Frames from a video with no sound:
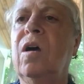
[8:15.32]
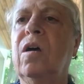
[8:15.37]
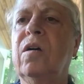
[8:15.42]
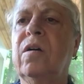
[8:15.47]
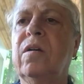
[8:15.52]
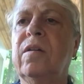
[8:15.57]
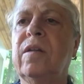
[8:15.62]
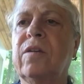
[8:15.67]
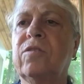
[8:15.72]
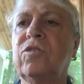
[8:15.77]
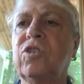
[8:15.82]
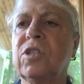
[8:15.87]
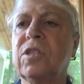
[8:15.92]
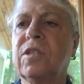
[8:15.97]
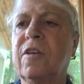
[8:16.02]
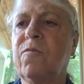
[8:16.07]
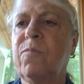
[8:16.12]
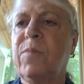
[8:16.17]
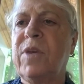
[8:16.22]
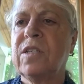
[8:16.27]
Now, just
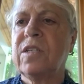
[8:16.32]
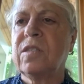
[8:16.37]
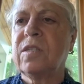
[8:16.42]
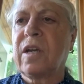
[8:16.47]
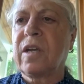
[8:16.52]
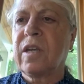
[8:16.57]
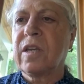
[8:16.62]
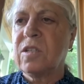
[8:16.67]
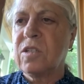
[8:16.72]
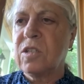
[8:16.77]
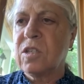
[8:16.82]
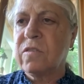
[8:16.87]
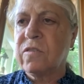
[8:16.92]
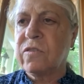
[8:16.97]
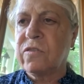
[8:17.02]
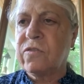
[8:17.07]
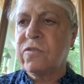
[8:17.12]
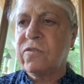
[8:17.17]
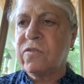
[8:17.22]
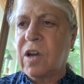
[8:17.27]
give me a second to
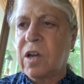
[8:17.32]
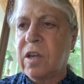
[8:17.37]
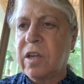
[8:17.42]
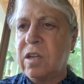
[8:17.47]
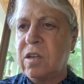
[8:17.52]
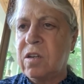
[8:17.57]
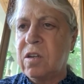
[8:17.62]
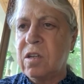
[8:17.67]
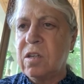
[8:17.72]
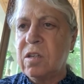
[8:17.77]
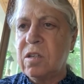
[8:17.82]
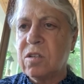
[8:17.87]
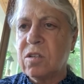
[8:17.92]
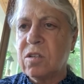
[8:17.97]
find it.